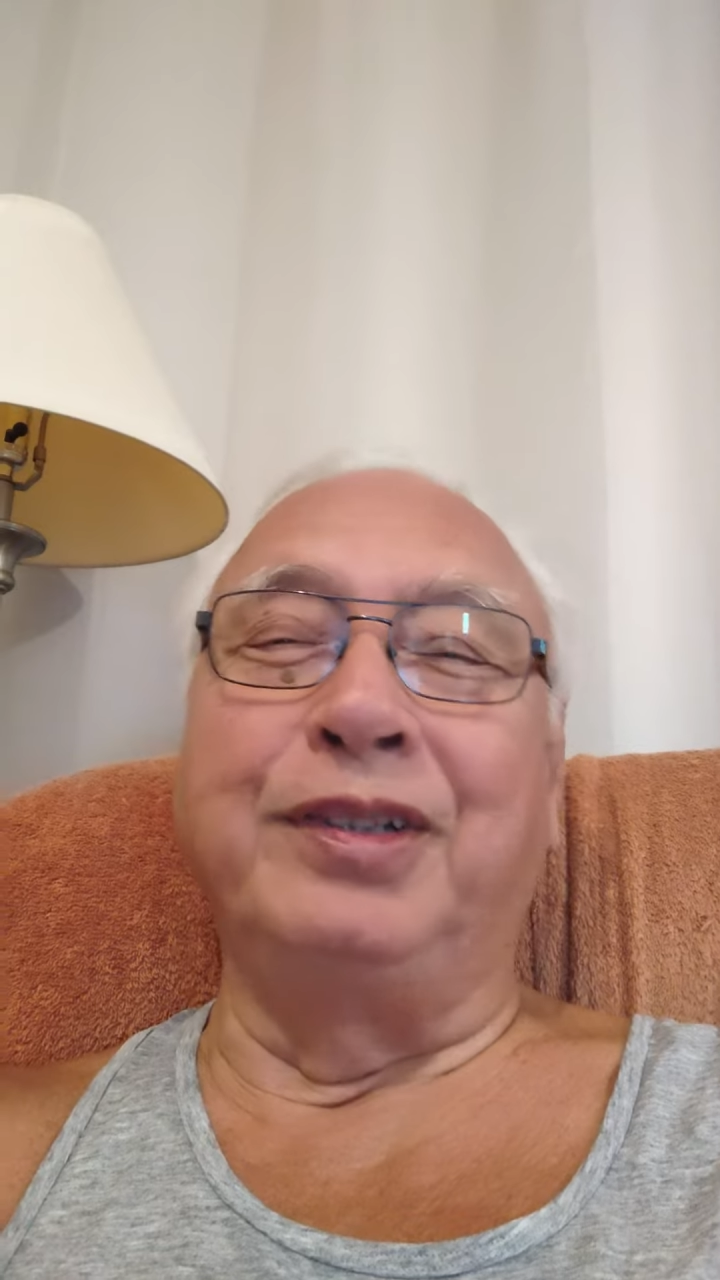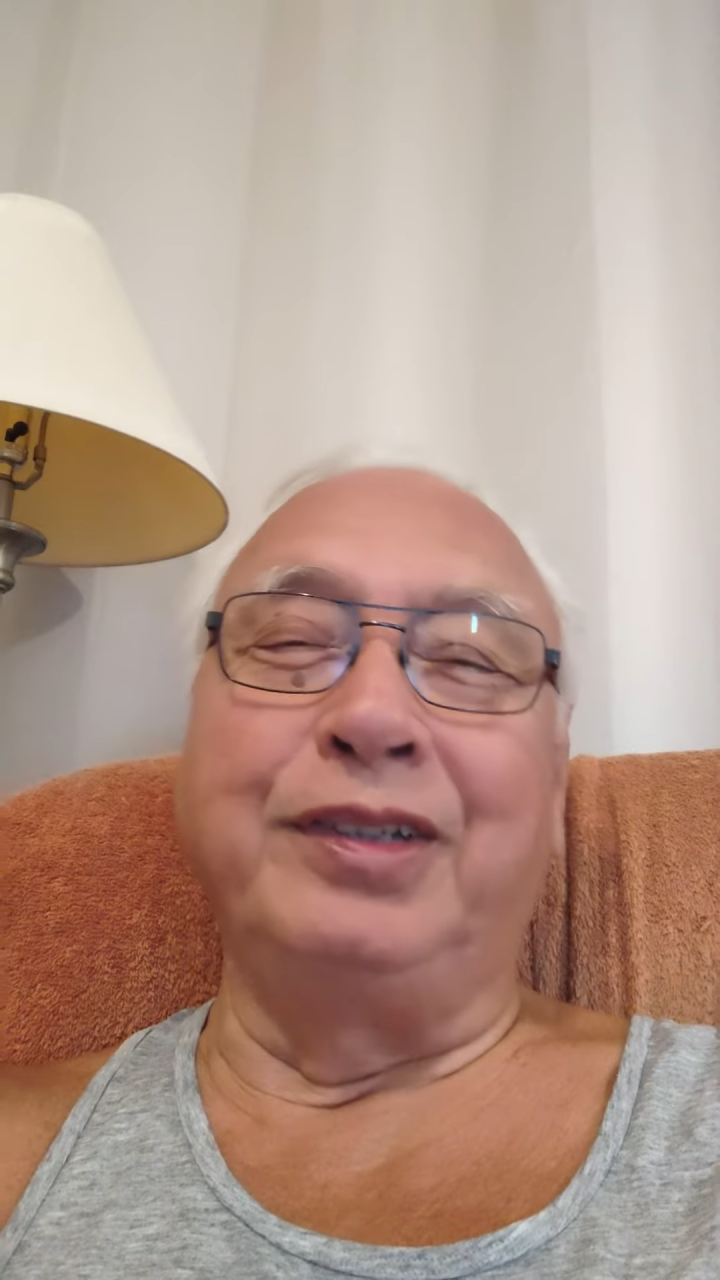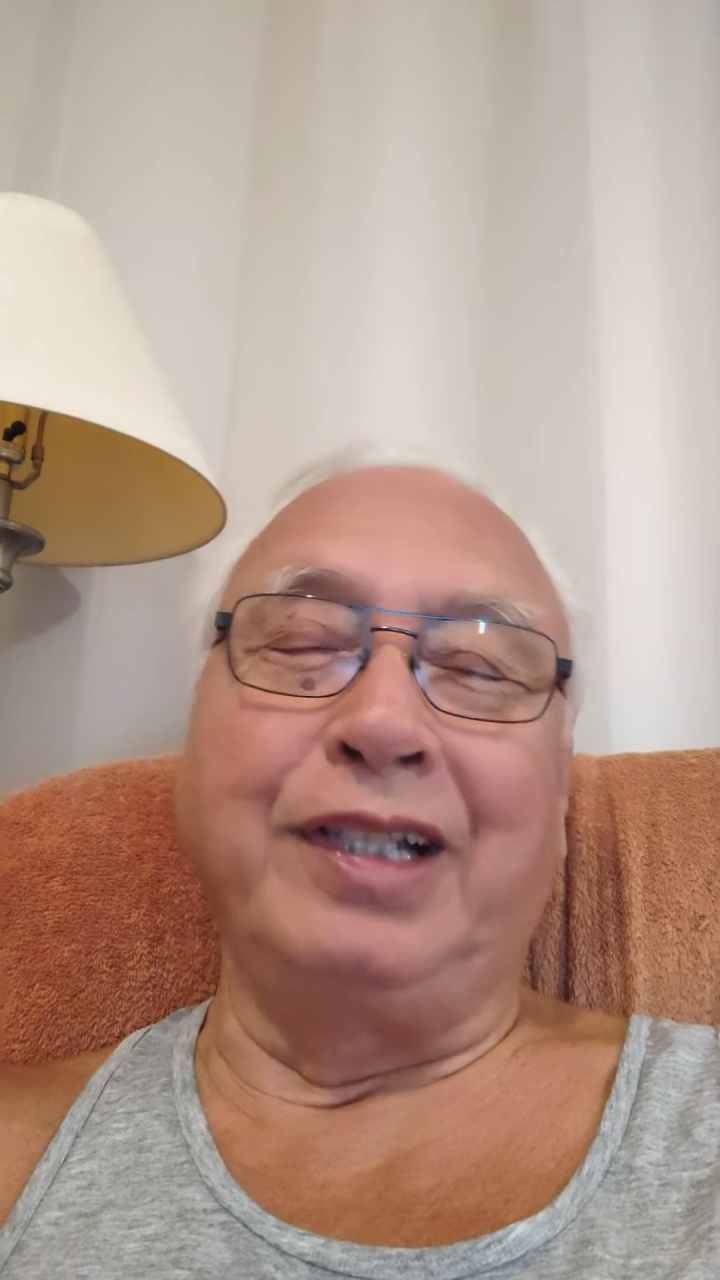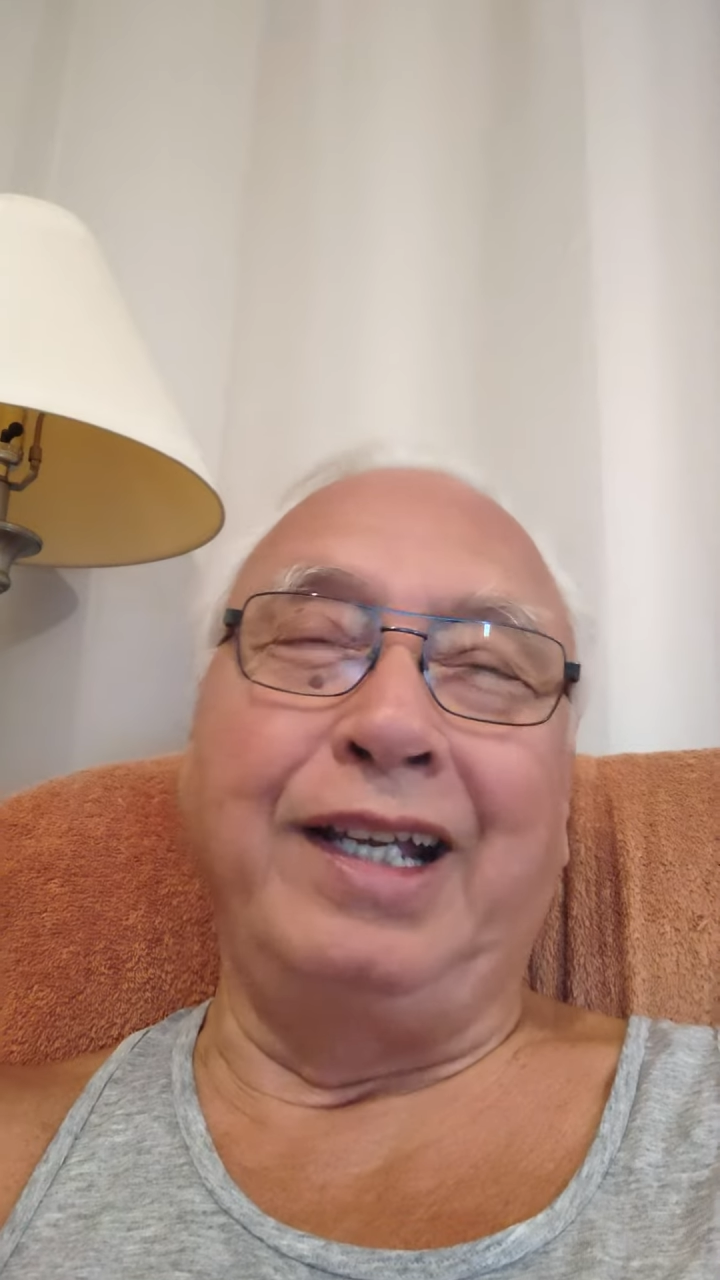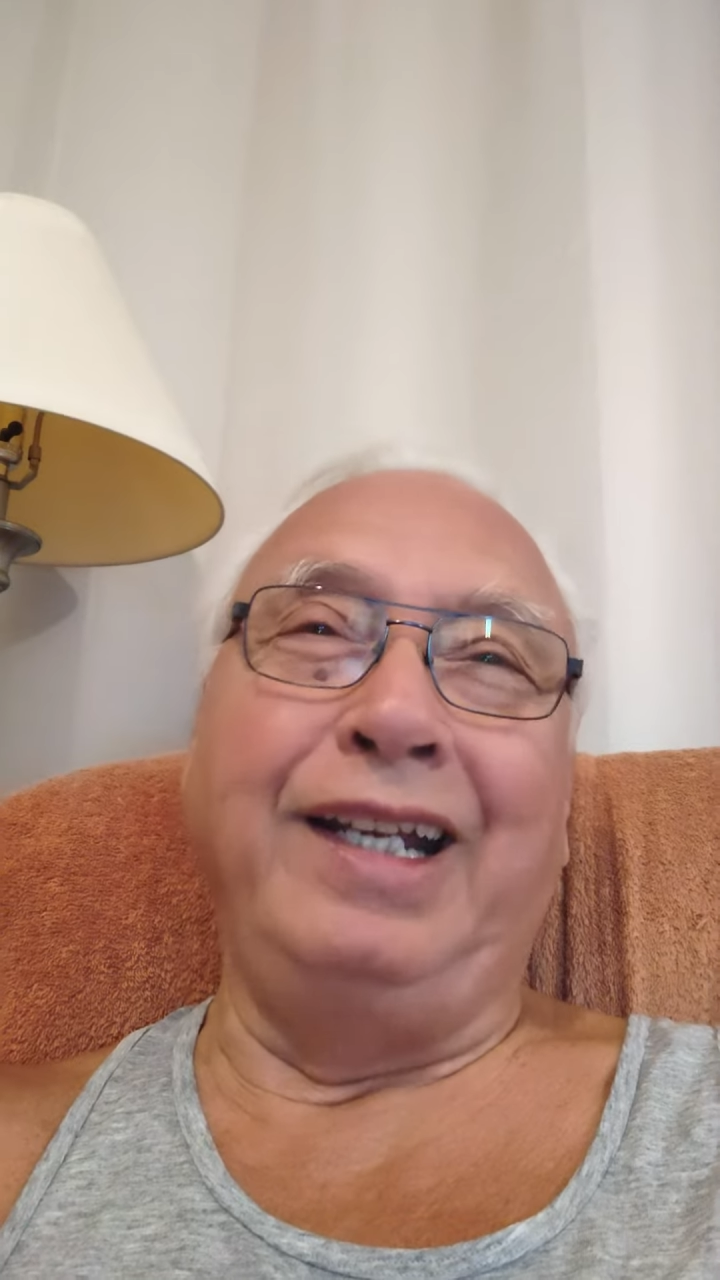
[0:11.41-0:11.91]

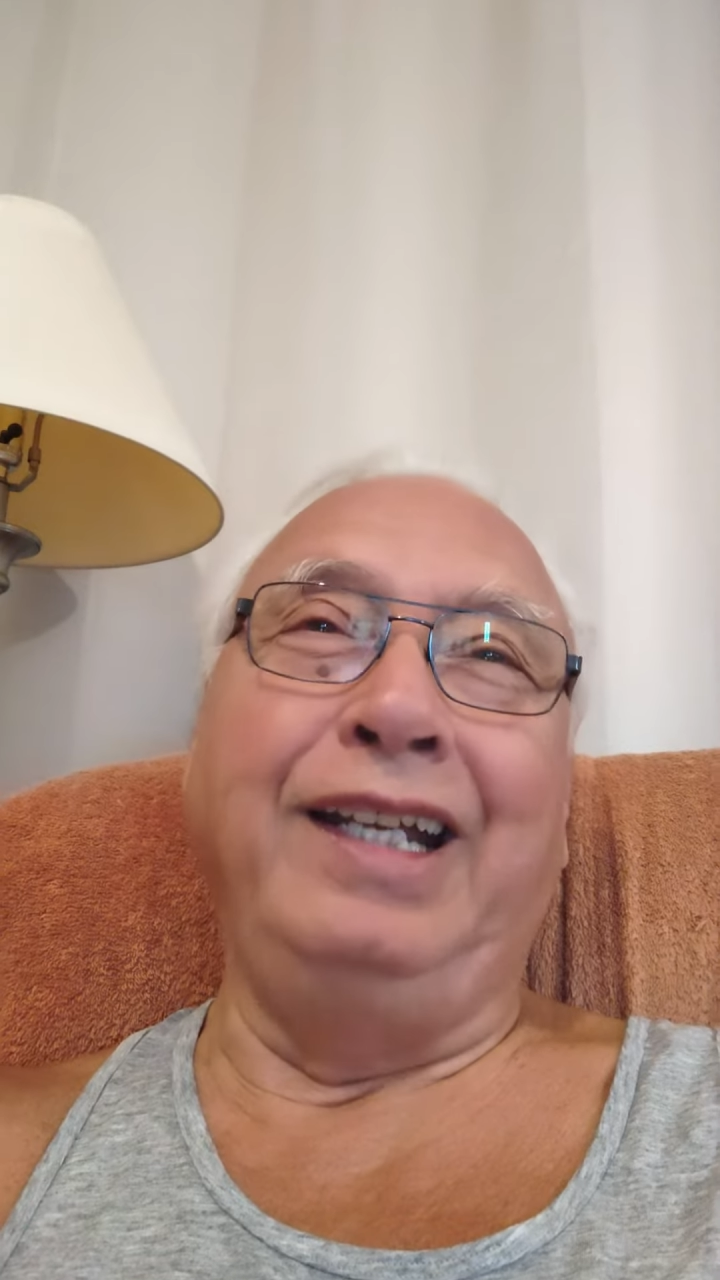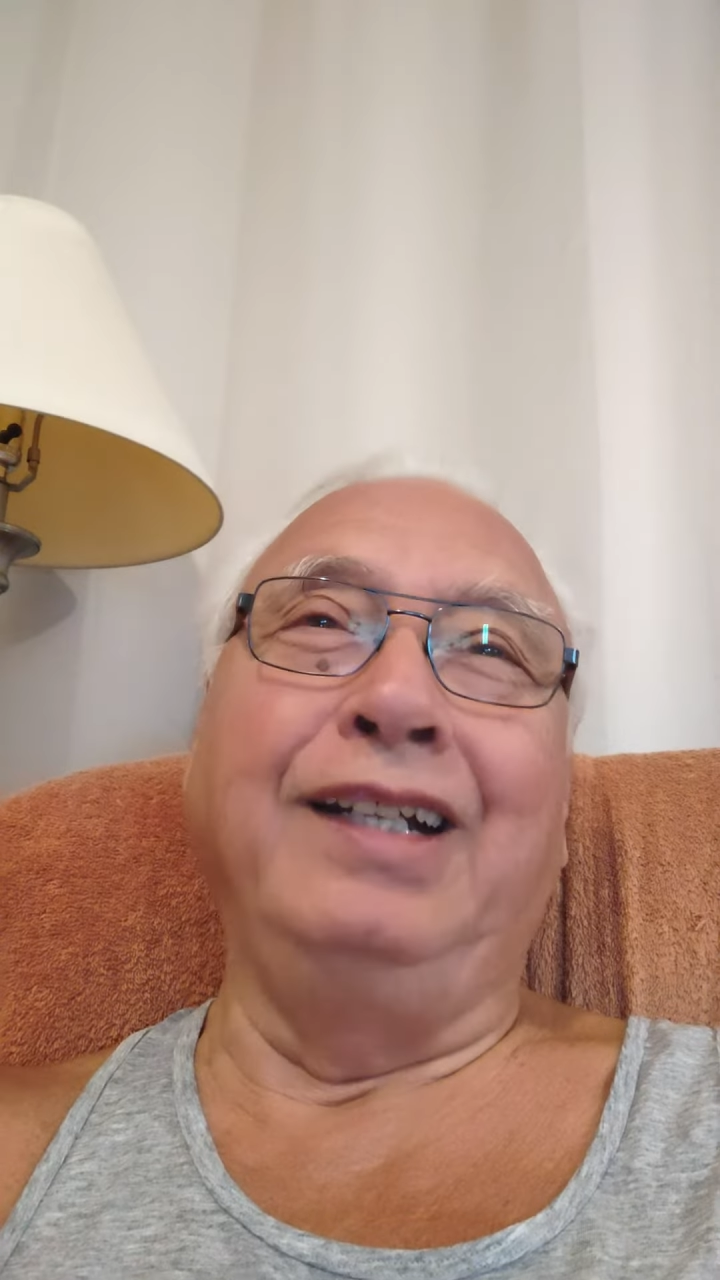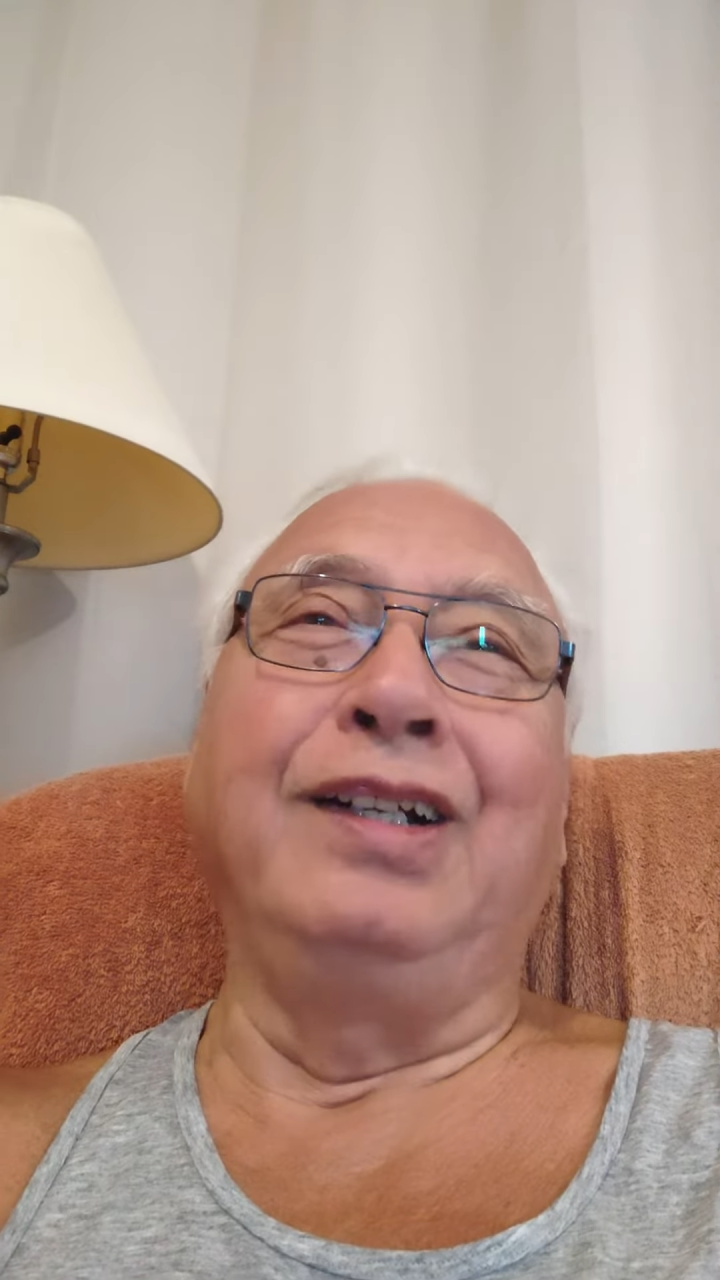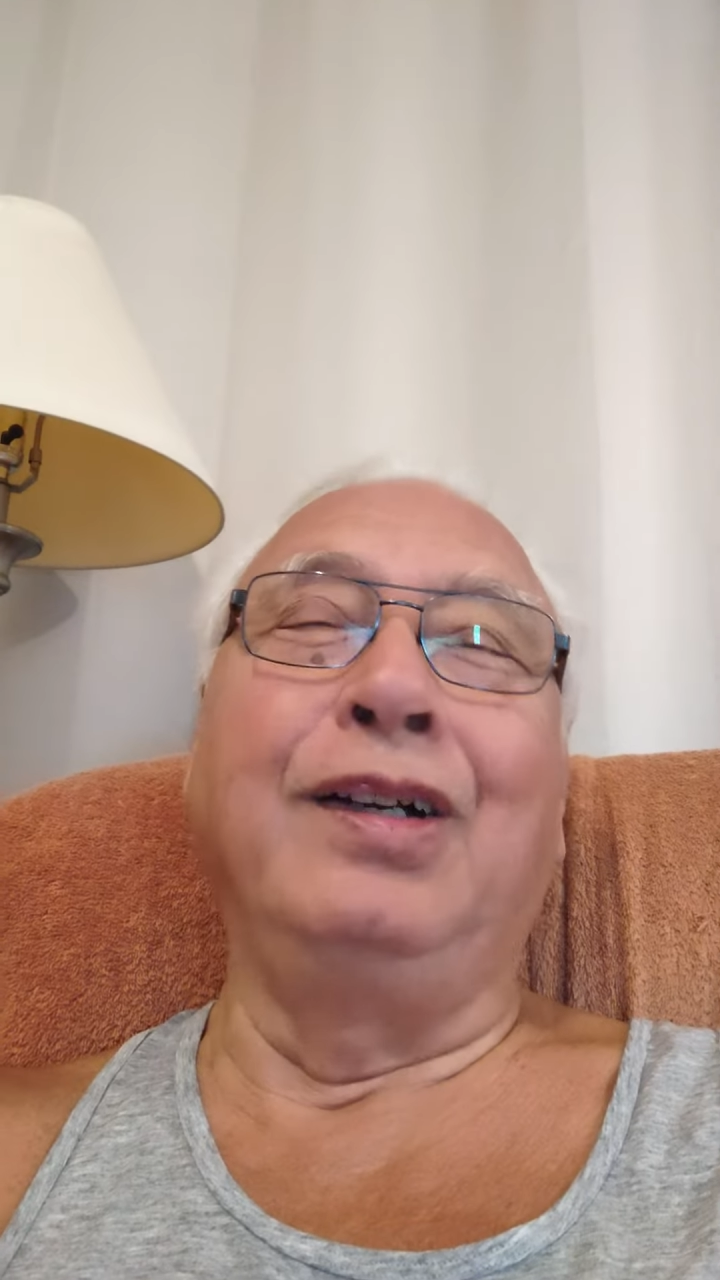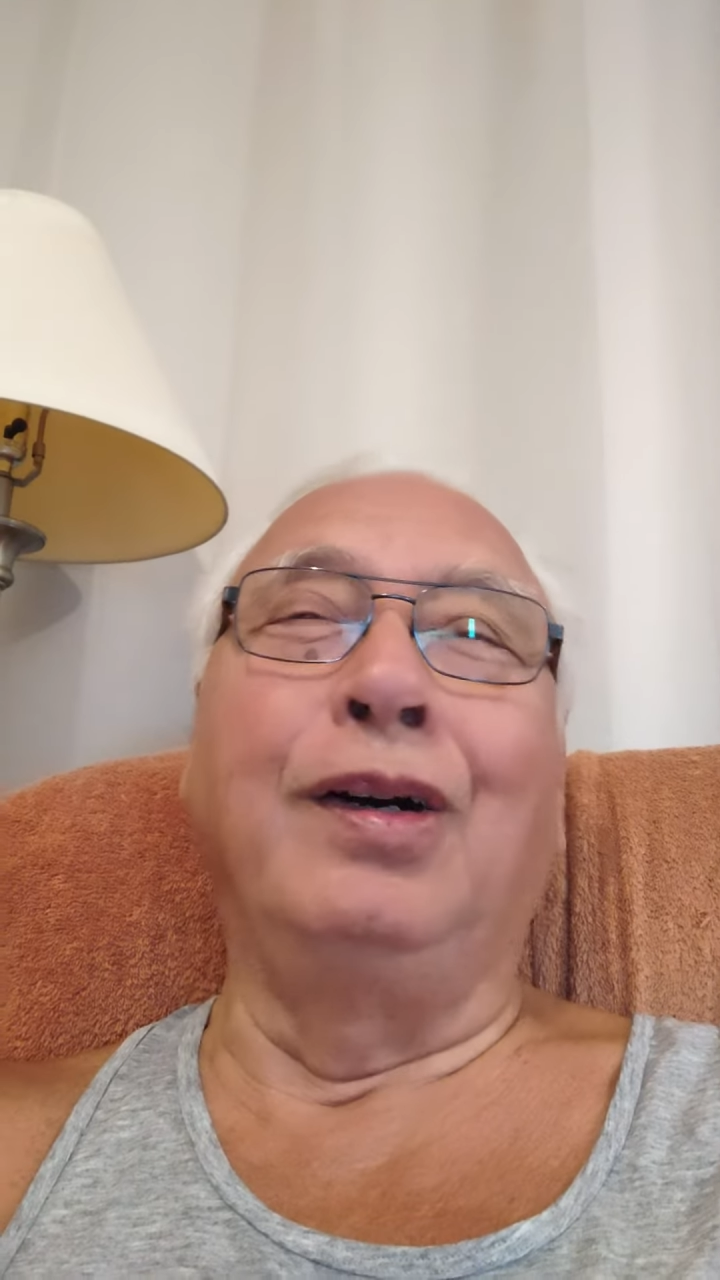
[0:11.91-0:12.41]
setting